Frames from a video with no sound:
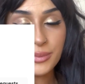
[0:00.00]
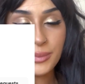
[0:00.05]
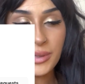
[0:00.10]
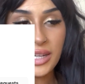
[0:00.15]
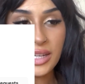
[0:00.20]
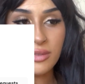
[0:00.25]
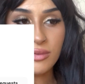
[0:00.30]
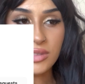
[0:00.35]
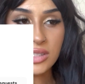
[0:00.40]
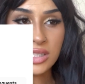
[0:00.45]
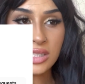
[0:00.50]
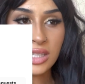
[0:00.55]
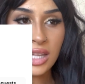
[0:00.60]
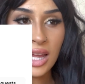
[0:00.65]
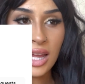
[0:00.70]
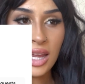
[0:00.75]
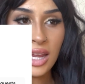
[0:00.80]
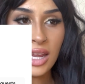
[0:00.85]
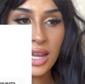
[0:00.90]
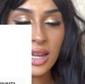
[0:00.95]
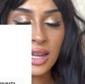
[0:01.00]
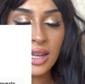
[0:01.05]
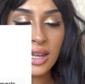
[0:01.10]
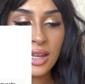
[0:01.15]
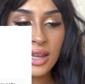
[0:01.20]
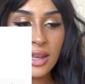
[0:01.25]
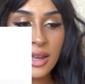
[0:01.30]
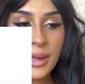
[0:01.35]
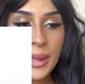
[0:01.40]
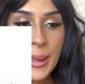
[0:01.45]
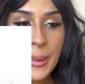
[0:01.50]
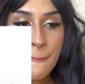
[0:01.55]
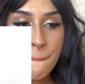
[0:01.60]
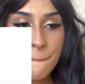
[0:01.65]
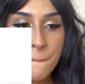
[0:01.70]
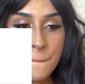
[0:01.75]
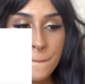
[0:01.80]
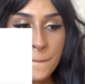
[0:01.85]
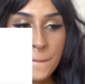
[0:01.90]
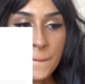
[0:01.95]
me and was like,
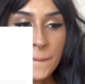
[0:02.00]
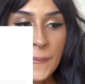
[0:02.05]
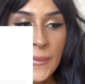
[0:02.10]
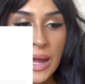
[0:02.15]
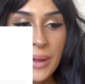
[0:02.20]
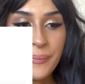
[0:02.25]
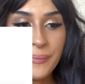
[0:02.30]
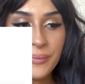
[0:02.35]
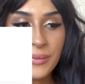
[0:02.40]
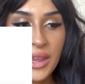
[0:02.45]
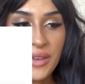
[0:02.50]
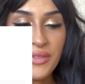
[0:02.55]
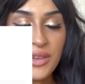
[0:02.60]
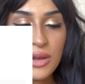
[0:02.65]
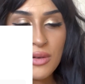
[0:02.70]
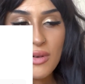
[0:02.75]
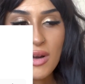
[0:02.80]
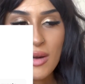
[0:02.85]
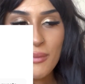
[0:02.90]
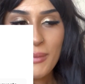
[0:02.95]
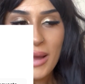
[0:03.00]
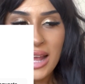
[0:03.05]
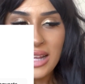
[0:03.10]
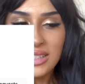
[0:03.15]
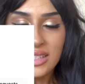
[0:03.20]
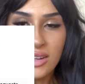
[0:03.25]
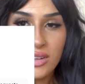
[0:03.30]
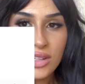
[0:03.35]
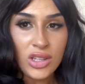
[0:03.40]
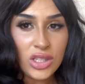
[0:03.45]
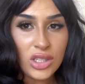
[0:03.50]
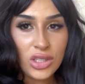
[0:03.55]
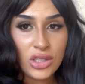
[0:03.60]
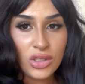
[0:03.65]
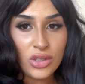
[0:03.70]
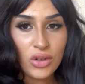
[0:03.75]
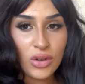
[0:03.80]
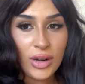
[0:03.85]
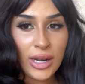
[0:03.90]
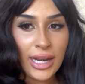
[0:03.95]
if you want my side of the
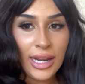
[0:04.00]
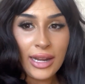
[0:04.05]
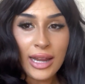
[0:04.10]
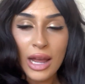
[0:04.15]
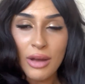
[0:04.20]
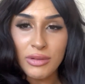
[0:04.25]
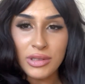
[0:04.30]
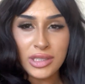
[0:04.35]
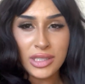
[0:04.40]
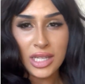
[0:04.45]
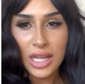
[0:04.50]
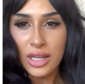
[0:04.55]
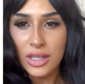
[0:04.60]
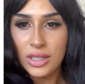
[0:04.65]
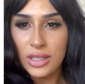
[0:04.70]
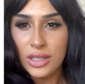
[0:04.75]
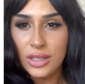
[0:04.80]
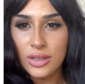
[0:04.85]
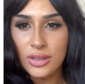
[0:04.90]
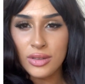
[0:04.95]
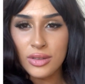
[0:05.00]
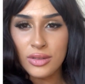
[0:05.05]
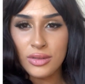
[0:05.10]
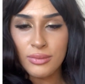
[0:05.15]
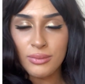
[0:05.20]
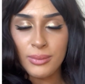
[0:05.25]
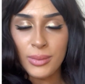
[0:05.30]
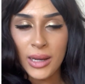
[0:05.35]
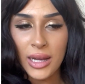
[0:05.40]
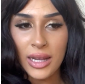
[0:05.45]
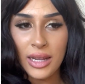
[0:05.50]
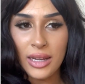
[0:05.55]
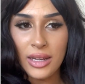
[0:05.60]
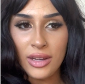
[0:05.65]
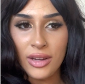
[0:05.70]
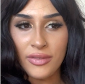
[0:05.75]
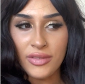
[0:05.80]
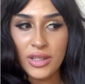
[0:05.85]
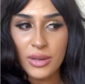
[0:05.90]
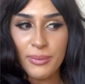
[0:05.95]
story, I will tell you, but you
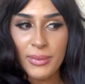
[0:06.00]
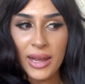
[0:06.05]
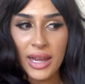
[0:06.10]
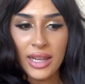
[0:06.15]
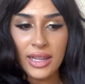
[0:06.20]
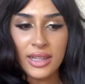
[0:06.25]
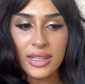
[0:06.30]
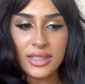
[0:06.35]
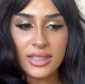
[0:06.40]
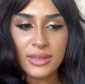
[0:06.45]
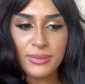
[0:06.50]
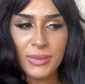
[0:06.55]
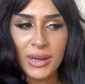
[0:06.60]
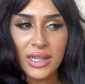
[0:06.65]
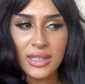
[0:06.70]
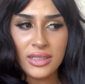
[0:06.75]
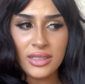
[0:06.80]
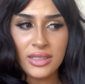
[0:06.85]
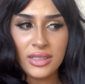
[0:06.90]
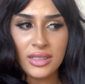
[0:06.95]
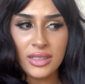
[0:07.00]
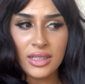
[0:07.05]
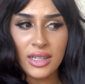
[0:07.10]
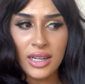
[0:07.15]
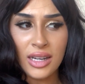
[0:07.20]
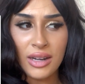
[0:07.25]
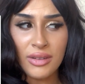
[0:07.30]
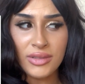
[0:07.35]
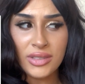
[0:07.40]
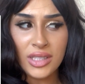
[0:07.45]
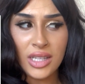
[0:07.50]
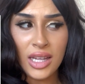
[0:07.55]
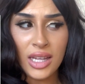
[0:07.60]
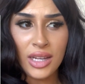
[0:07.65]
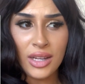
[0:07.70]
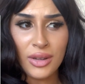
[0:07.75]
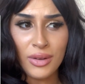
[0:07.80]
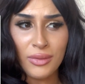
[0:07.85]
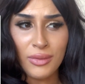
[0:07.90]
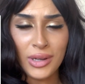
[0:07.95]
have to pay this much. And I was
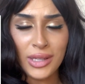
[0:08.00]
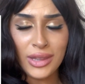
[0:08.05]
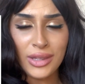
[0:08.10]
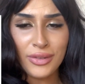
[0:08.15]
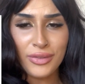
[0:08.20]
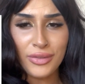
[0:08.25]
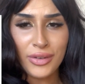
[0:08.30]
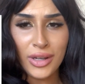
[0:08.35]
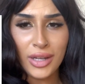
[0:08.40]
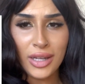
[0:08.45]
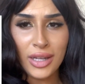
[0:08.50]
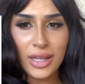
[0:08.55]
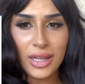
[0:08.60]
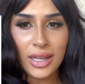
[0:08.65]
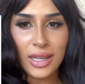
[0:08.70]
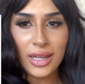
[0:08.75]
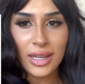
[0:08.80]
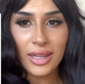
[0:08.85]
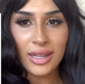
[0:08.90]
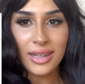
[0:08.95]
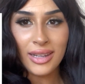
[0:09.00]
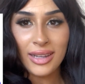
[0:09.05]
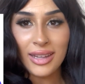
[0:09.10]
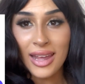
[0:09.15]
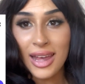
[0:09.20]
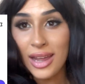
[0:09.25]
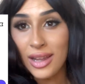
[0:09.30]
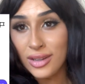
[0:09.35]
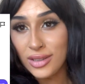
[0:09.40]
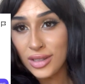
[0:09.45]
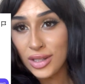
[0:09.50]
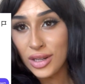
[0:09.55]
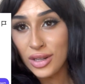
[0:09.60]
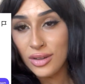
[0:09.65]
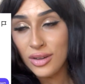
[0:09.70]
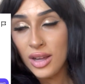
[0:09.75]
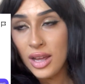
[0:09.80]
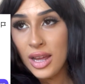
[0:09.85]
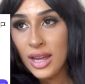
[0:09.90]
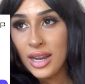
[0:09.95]
like, what the fuck? Hell no.
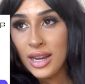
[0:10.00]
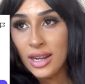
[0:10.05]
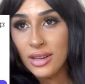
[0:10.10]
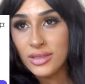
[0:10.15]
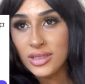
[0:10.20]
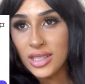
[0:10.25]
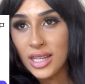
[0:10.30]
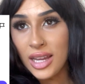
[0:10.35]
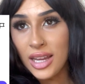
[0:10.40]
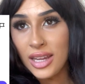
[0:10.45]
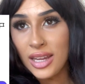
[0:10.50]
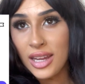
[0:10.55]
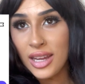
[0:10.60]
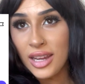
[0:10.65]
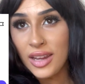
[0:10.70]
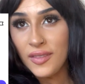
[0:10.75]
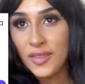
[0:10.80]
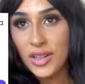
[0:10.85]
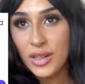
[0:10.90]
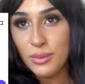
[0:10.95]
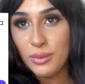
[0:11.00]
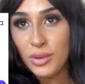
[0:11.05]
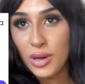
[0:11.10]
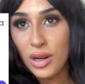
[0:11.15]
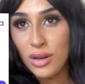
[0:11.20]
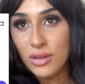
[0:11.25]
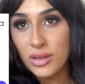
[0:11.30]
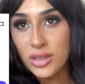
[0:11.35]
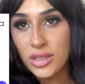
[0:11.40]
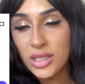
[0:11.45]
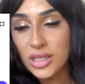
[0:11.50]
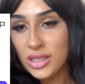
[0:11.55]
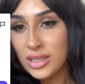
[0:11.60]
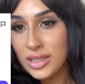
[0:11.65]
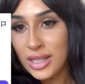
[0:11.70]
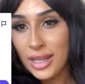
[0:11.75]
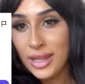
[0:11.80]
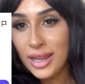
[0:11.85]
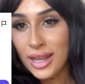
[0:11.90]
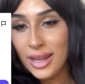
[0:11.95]
And I was like, if you're broke, just
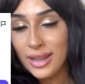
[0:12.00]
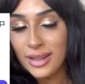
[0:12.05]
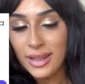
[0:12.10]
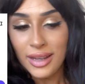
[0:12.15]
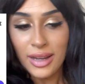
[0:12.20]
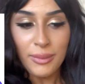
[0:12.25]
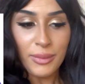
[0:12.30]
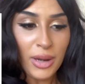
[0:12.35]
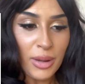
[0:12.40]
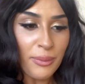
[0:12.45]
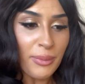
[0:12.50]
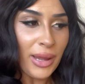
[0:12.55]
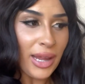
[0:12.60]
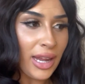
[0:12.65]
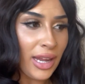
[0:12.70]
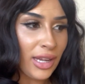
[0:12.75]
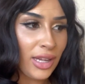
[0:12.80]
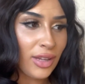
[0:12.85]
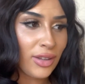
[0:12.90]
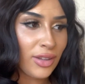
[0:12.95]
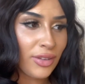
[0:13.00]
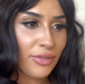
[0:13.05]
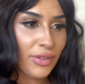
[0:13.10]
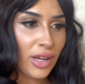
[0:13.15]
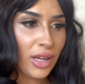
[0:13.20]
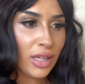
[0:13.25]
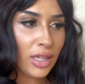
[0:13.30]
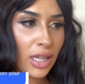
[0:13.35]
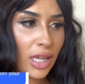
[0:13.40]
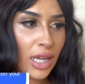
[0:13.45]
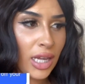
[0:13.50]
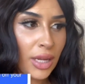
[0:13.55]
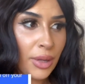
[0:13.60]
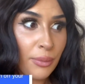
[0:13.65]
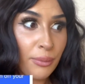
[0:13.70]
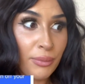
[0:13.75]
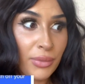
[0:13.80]
say that. Like, I'm not paying you the fuck. Like,